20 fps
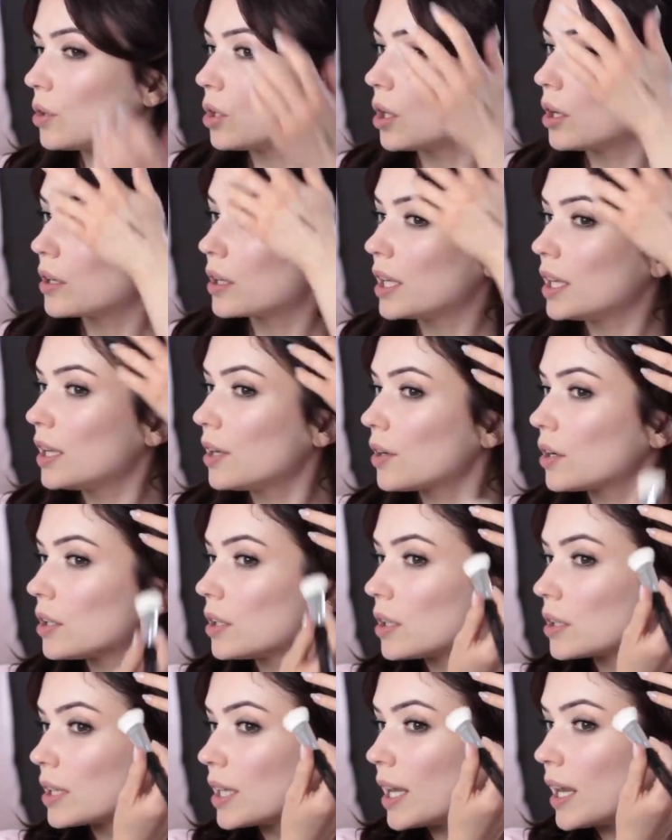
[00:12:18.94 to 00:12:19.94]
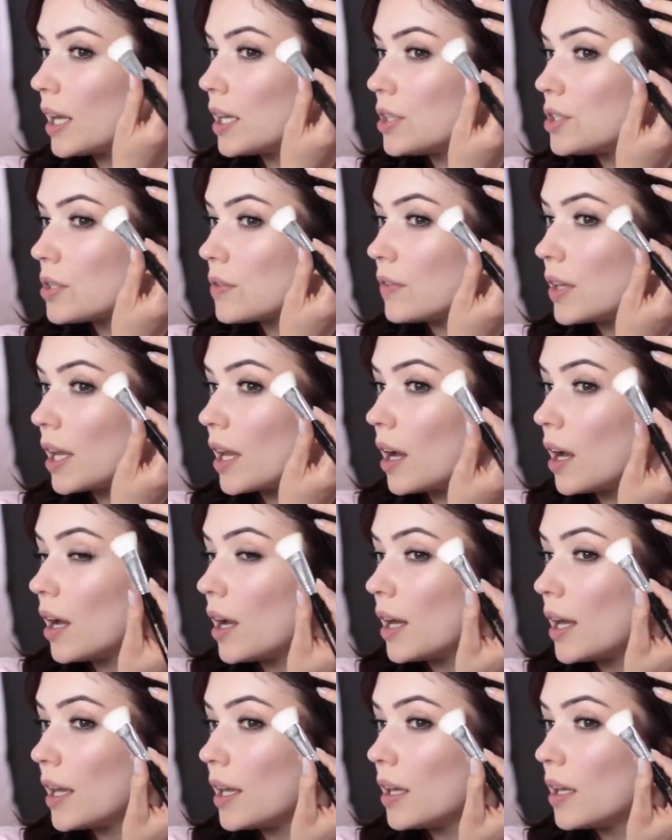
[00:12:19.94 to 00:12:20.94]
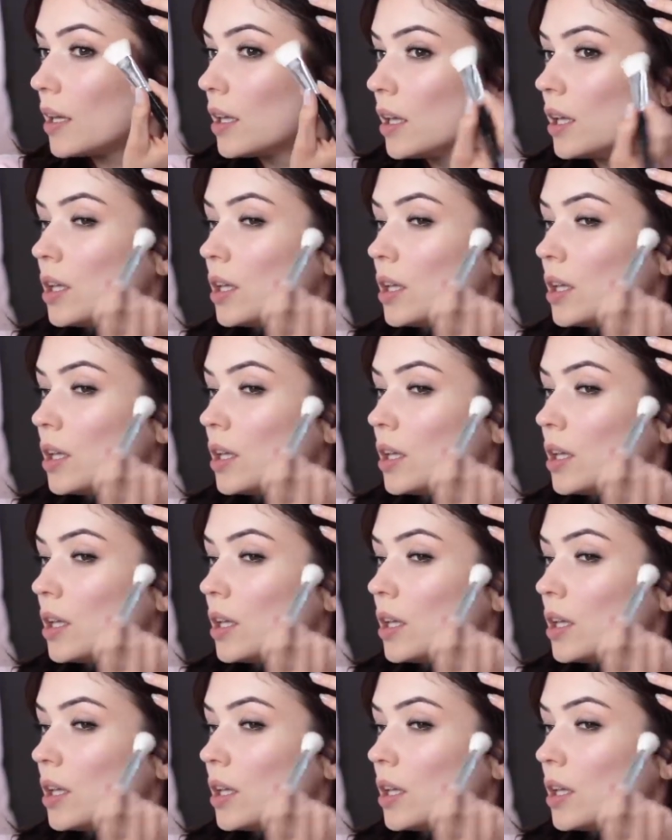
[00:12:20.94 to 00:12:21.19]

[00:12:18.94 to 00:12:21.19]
along here, along the edge of the eye.